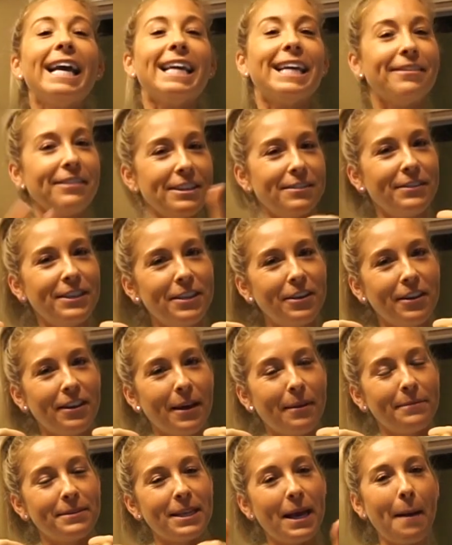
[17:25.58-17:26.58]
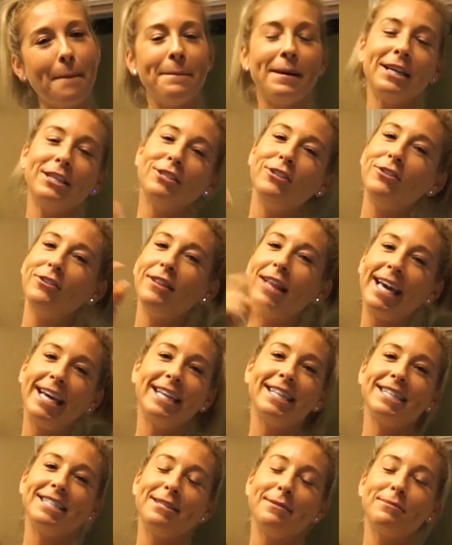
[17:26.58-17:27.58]
give this video a thumbs up, make sure you
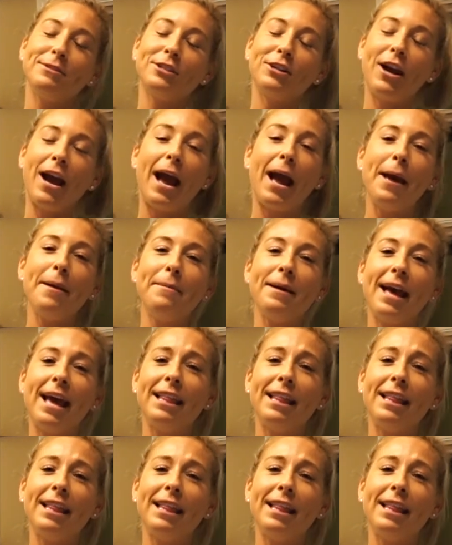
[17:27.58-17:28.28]
like and subscribe,